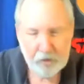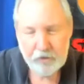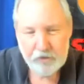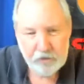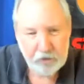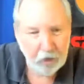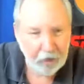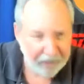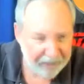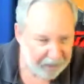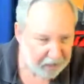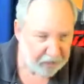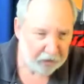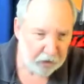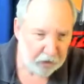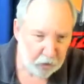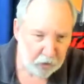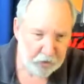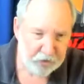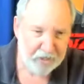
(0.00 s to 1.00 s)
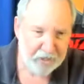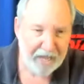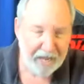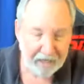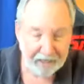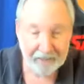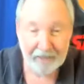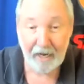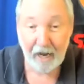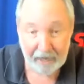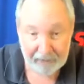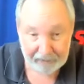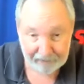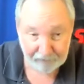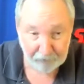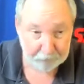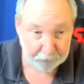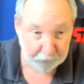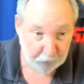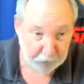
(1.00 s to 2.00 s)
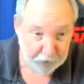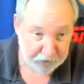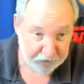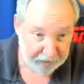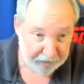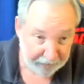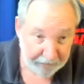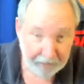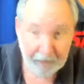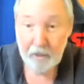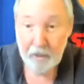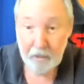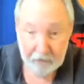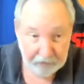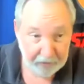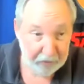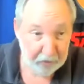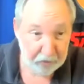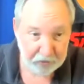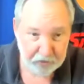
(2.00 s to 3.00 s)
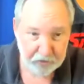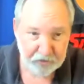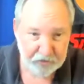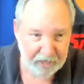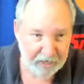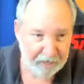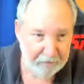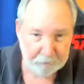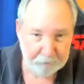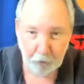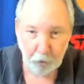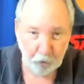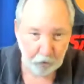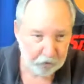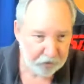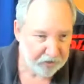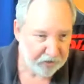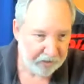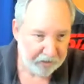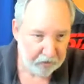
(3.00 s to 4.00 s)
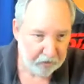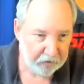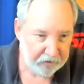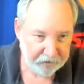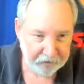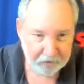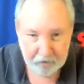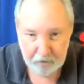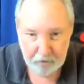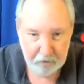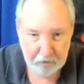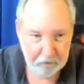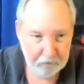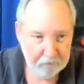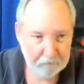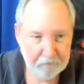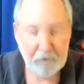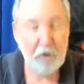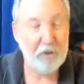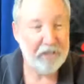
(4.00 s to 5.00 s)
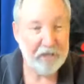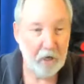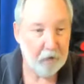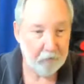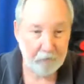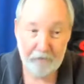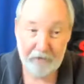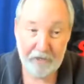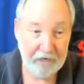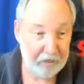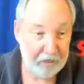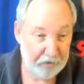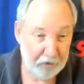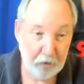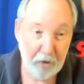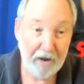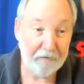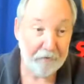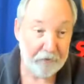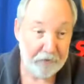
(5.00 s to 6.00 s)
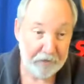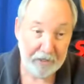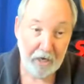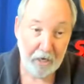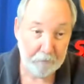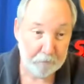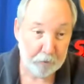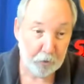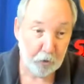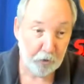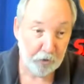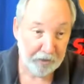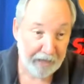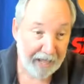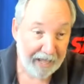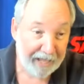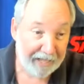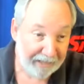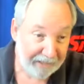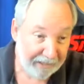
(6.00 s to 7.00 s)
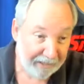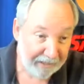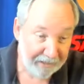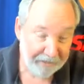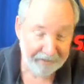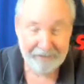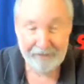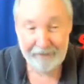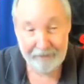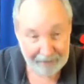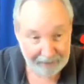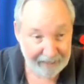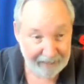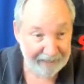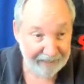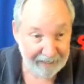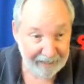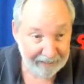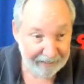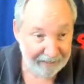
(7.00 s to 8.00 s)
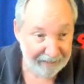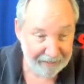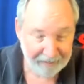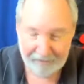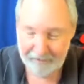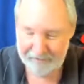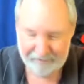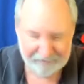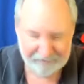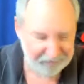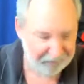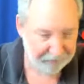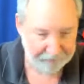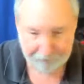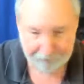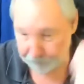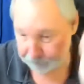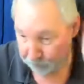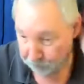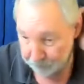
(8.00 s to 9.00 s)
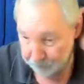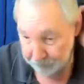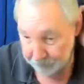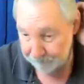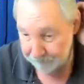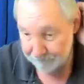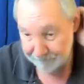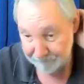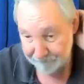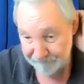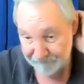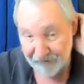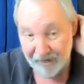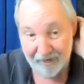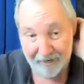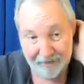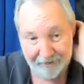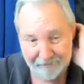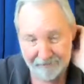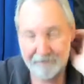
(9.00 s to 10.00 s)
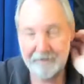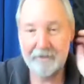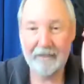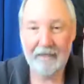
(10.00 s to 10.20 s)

So I didn't use that kind of approach today. They use the same ports. They use, no, they don't. They do everything on port 80 and 8080, uh, sorry, 445.